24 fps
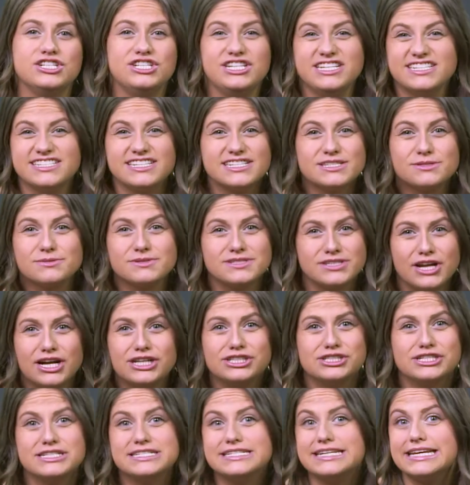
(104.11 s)
Jesus was
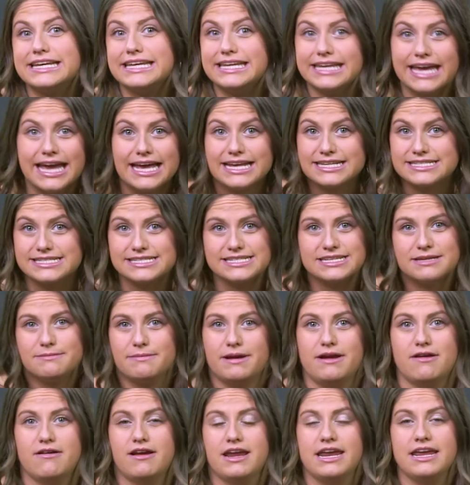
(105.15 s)
not just a guest to
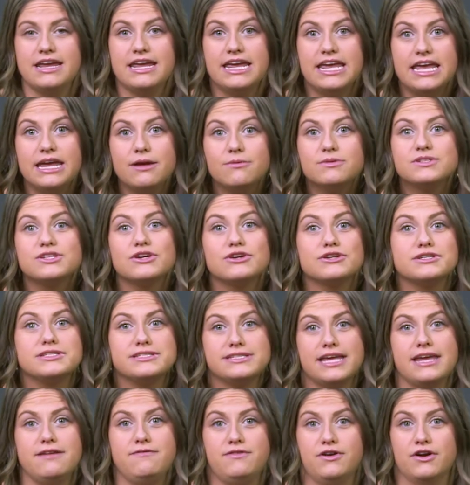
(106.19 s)
Mary, he was her
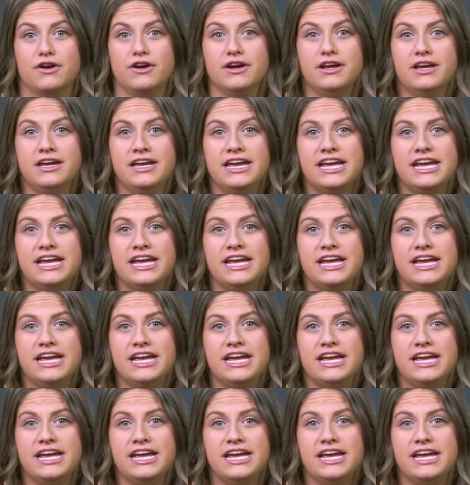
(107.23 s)
savior,